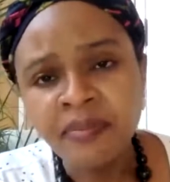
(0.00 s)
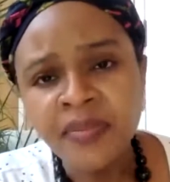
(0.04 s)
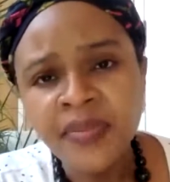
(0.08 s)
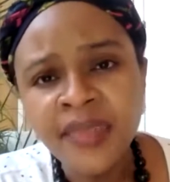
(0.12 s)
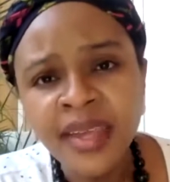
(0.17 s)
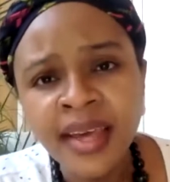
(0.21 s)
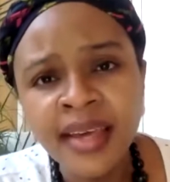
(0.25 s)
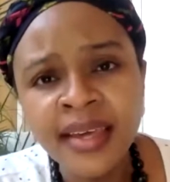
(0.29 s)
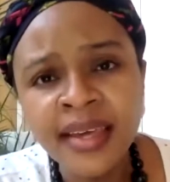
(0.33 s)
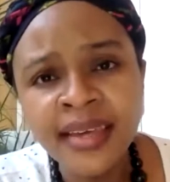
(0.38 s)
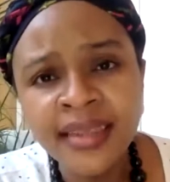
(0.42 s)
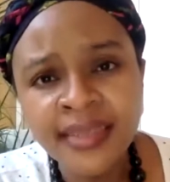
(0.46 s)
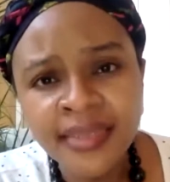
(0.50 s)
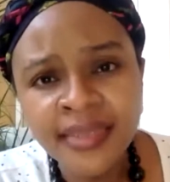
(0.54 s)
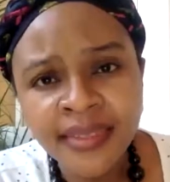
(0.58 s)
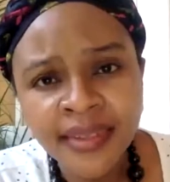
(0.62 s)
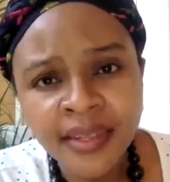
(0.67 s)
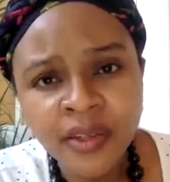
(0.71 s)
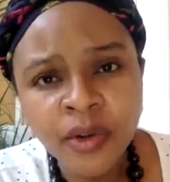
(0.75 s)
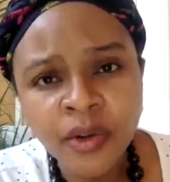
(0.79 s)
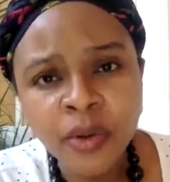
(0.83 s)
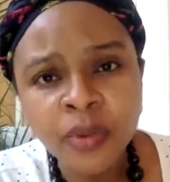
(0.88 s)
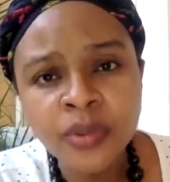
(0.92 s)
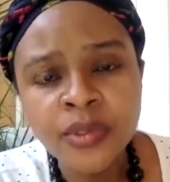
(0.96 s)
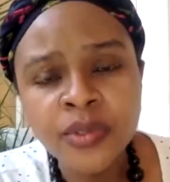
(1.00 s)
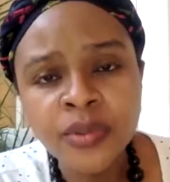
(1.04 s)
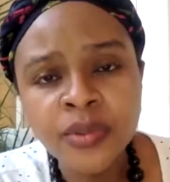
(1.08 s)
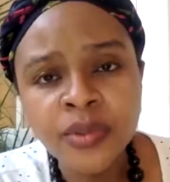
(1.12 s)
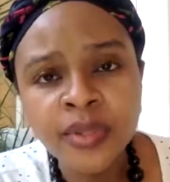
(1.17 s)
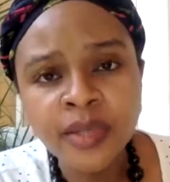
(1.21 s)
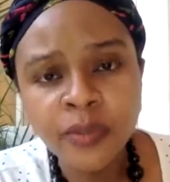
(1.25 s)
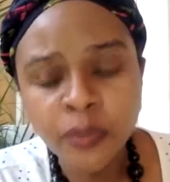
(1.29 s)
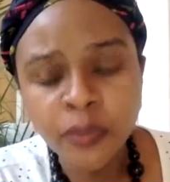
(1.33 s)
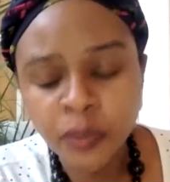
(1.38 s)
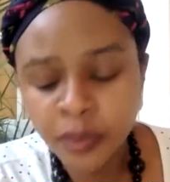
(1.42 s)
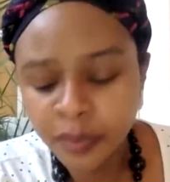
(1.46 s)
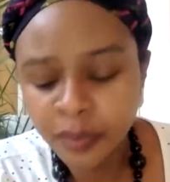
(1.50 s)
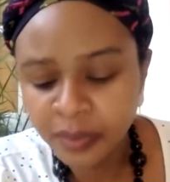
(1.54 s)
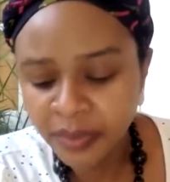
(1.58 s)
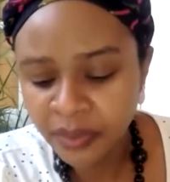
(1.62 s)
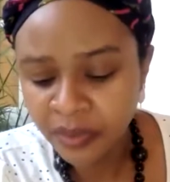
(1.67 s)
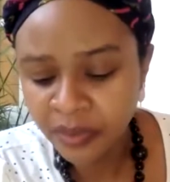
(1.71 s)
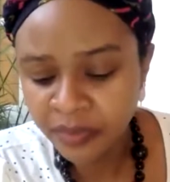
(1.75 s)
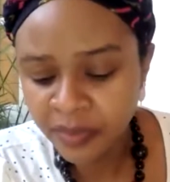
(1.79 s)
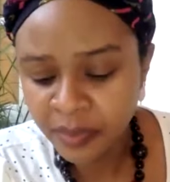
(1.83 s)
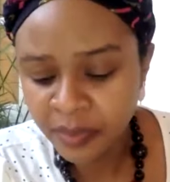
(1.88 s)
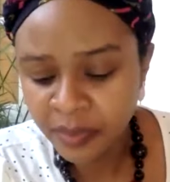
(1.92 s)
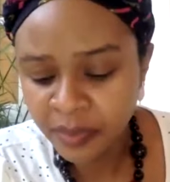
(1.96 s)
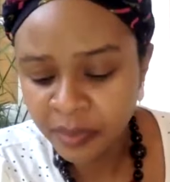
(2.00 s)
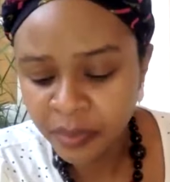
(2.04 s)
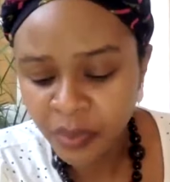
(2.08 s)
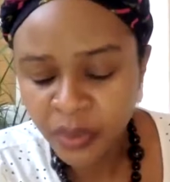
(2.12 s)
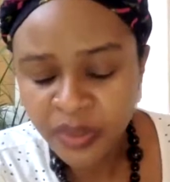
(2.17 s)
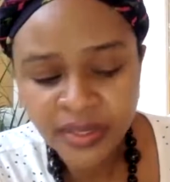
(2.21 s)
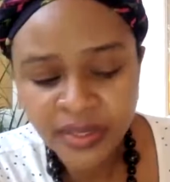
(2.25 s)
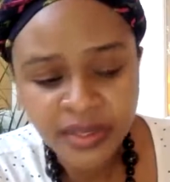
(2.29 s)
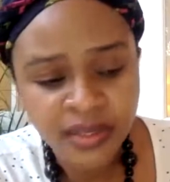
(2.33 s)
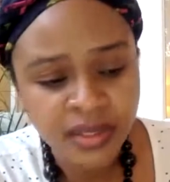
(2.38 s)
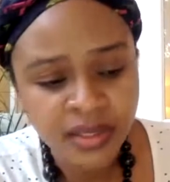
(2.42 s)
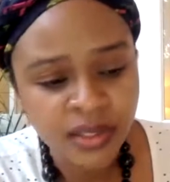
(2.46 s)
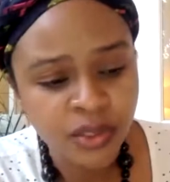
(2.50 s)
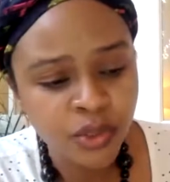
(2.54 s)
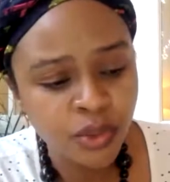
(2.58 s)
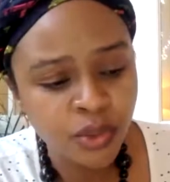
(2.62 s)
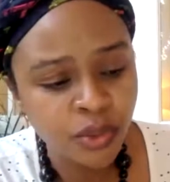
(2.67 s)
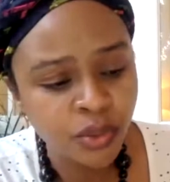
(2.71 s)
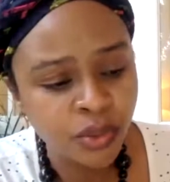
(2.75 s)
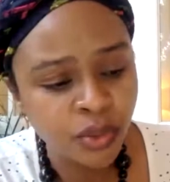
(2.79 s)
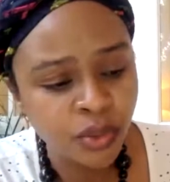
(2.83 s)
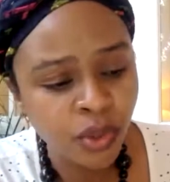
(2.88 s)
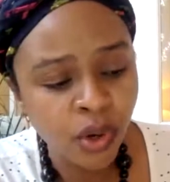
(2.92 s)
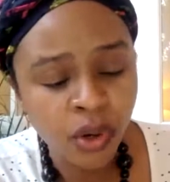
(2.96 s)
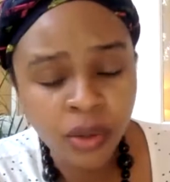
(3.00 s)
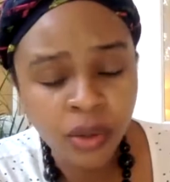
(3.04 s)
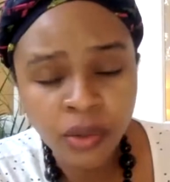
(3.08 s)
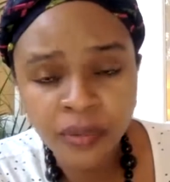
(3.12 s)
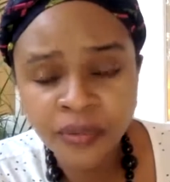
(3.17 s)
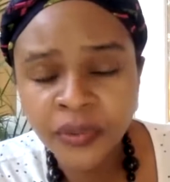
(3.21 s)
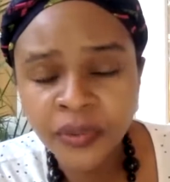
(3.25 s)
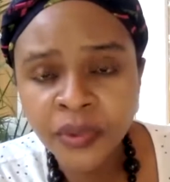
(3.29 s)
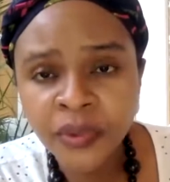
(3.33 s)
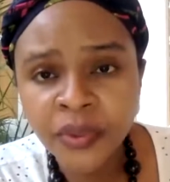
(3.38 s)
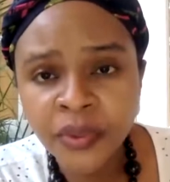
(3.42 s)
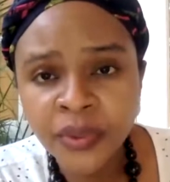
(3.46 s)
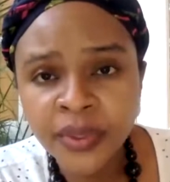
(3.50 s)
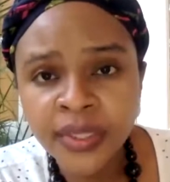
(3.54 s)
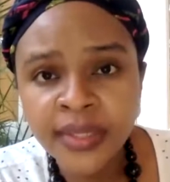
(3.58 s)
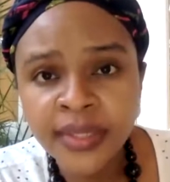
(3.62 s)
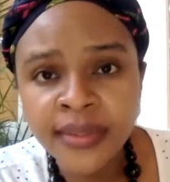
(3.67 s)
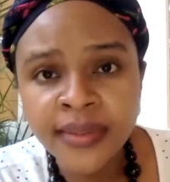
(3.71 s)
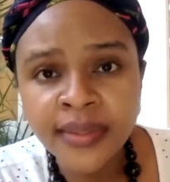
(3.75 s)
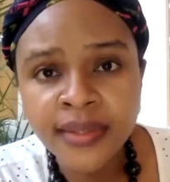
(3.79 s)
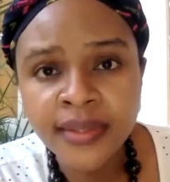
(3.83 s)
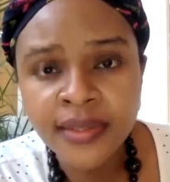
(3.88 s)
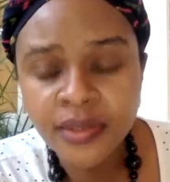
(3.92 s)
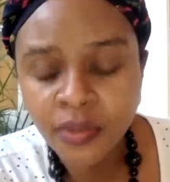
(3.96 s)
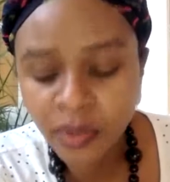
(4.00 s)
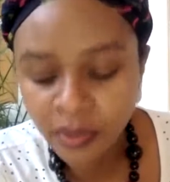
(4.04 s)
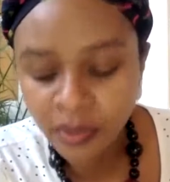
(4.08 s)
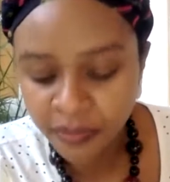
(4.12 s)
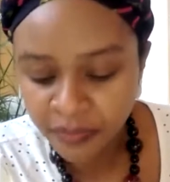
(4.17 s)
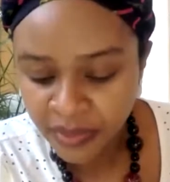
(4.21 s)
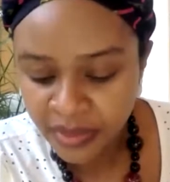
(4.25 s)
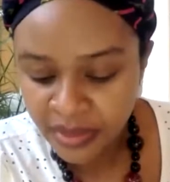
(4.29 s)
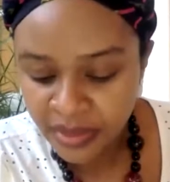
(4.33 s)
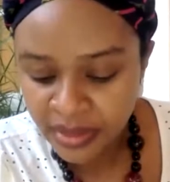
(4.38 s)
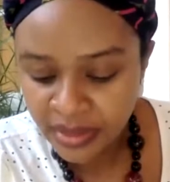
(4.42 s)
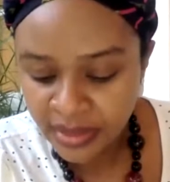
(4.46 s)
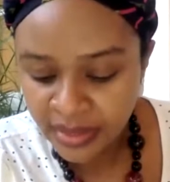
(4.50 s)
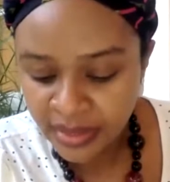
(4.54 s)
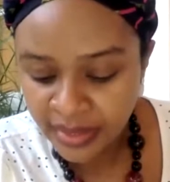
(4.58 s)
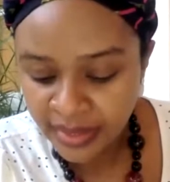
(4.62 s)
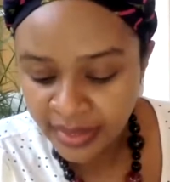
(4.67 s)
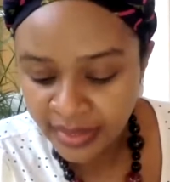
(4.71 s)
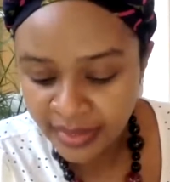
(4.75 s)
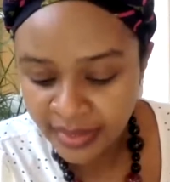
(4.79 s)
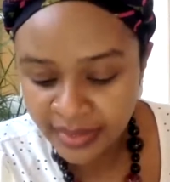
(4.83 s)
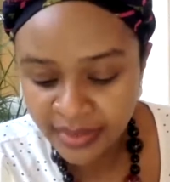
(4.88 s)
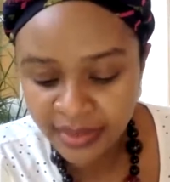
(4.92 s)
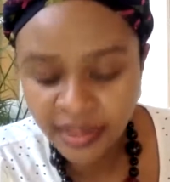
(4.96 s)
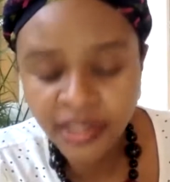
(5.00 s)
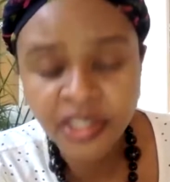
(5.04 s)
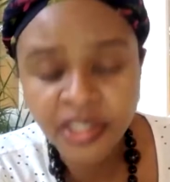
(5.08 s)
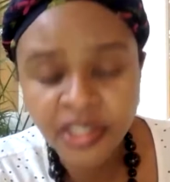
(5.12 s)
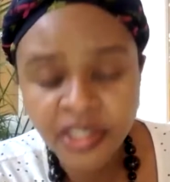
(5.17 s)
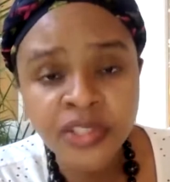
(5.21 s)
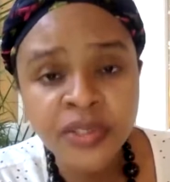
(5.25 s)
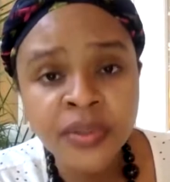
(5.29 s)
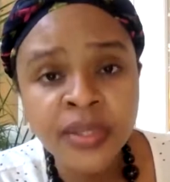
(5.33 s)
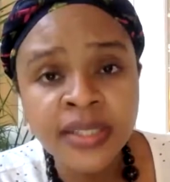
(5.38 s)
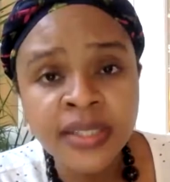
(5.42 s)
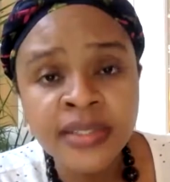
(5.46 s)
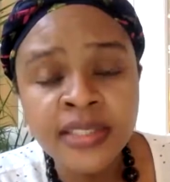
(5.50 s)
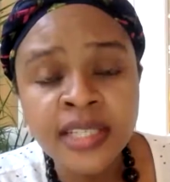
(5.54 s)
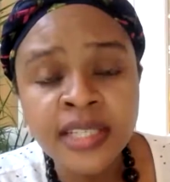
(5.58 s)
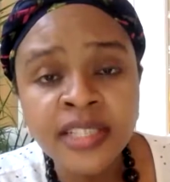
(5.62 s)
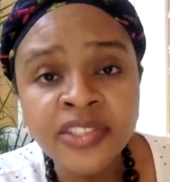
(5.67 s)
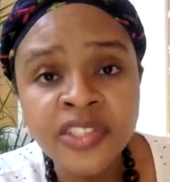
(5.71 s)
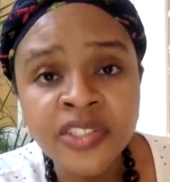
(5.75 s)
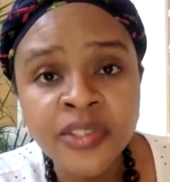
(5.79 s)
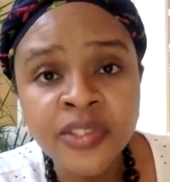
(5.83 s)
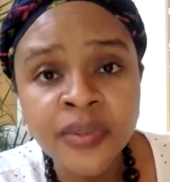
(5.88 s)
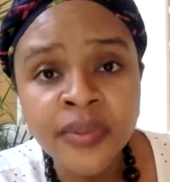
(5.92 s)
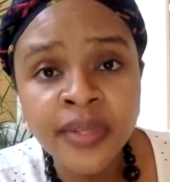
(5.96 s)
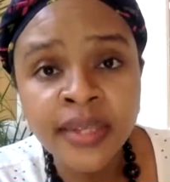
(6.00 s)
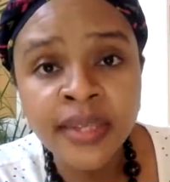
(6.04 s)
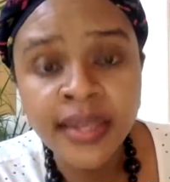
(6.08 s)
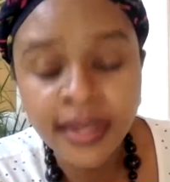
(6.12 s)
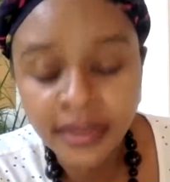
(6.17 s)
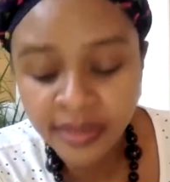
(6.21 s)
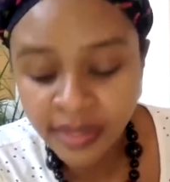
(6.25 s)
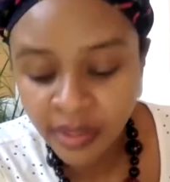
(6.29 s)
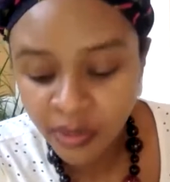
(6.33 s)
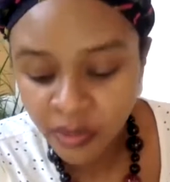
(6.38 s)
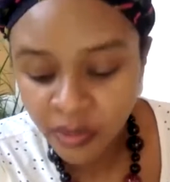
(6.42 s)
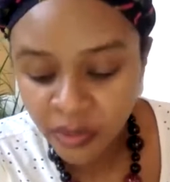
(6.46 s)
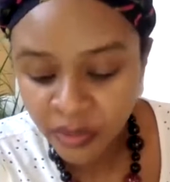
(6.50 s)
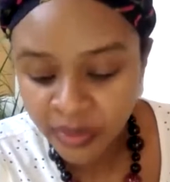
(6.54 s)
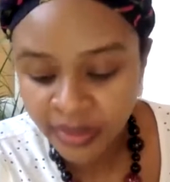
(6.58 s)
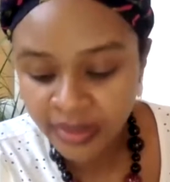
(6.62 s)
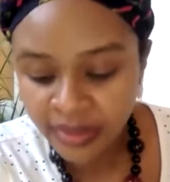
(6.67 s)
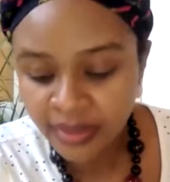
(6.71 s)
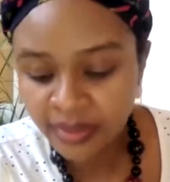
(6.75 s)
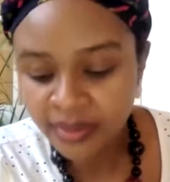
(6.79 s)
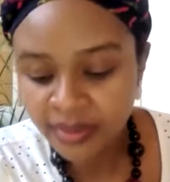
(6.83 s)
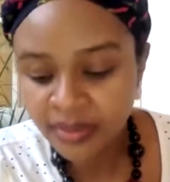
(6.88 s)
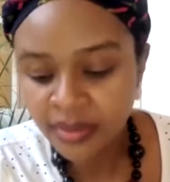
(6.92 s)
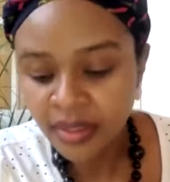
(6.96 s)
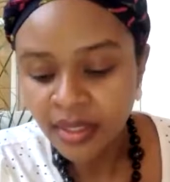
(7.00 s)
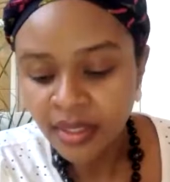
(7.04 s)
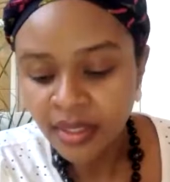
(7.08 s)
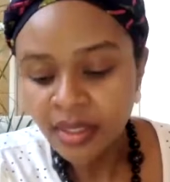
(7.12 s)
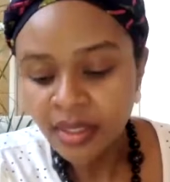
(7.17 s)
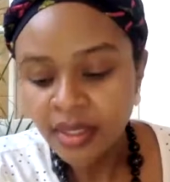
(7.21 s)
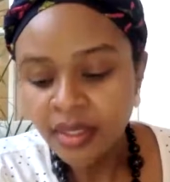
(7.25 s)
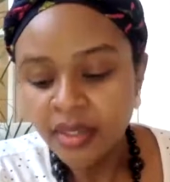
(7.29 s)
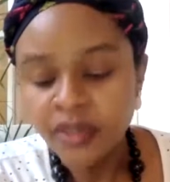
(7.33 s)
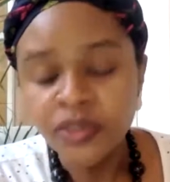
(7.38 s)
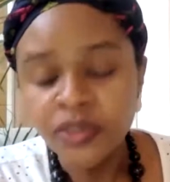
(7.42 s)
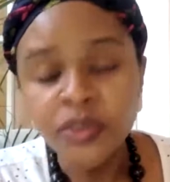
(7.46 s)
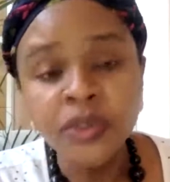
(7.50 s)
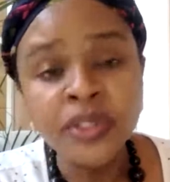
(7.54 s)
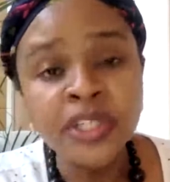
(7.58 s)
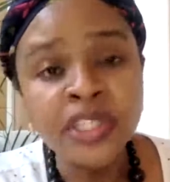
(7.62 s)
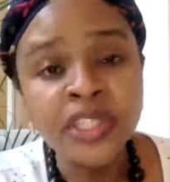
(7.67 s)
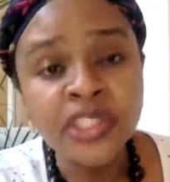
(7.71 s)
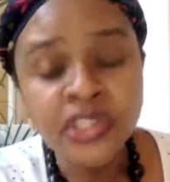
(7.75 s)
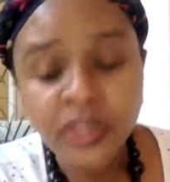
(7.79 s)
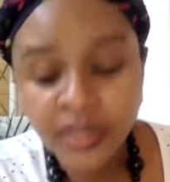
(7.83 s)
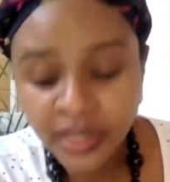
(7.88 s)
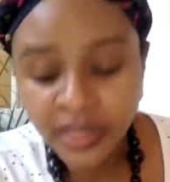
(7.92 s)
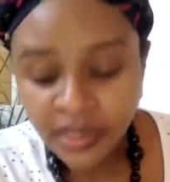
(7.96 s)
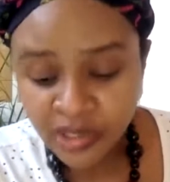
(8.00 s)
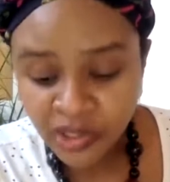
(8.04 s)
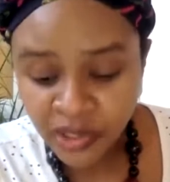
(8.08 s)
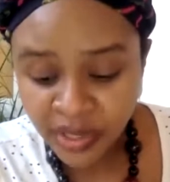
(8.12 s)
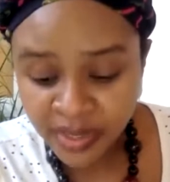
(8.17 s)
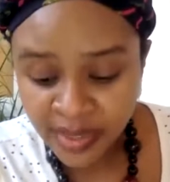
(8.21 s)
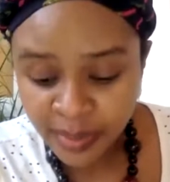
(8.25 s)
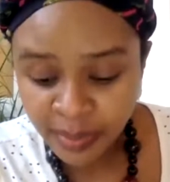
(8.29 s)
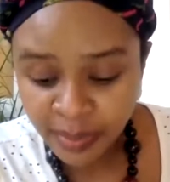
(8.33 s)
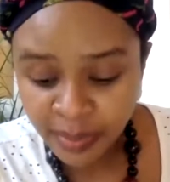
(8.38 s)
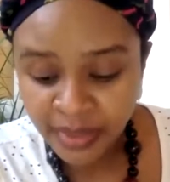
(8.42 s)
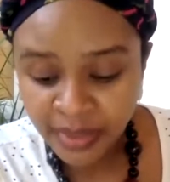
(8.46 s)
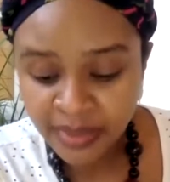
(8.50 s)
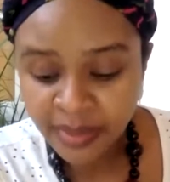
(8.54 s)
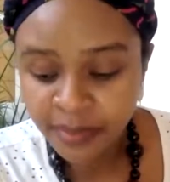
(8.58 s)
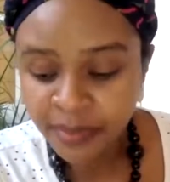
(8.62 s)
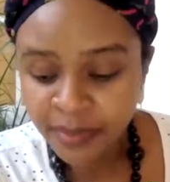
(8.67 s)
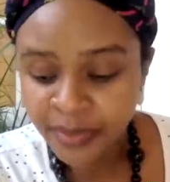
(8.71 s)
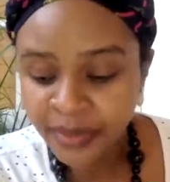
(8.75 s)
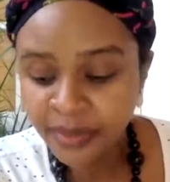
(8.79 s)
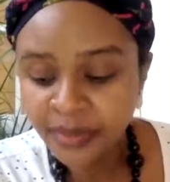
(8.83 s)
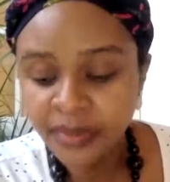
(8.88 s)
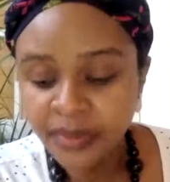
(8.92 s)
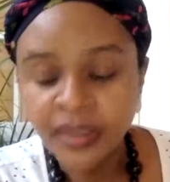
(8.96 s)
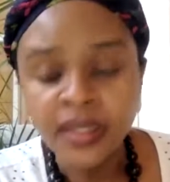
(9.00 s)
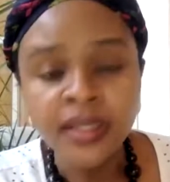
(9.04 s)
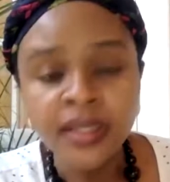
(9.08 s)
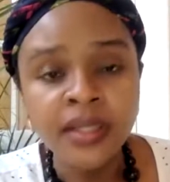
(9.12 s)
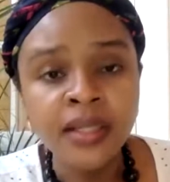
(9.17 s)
A key thing also that would be of importance to all of you in this conference today is the issue that touches on the Kenya Organ Donation and Transplant Bill.